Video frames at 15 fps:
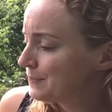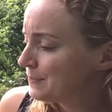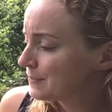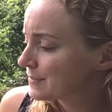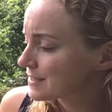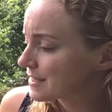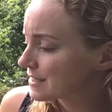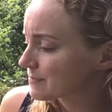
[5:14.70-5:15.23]

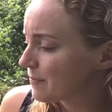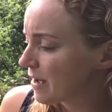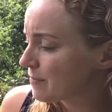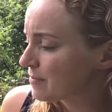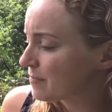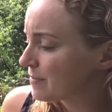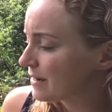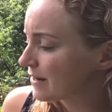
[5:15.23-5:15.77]
Says
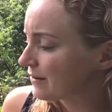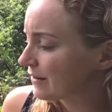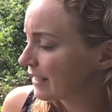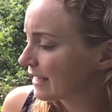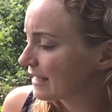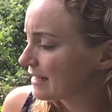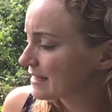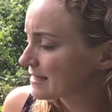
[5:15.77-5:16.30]
Papa Bear,
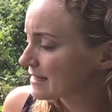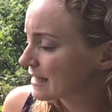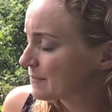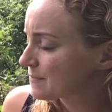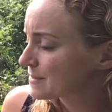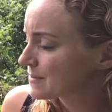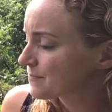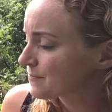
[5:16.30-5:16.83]
licking his
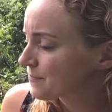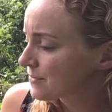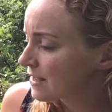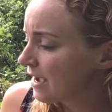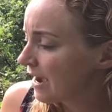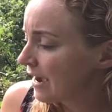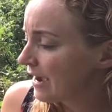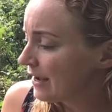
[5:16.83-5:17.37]
lips.
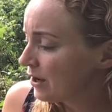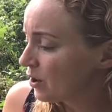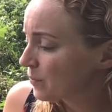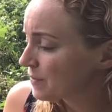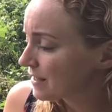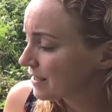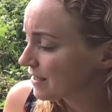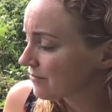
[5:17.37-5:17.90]
I hope
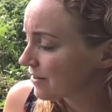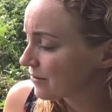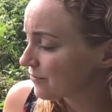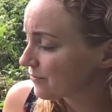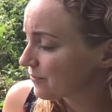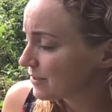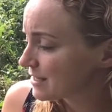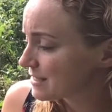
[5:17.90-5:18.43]
they give out
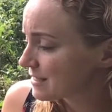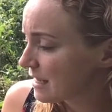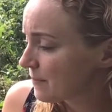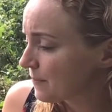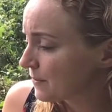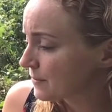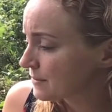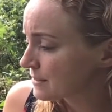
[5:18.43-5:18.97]
free
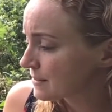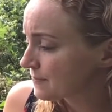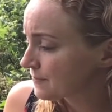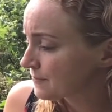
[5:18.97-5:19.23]
samples.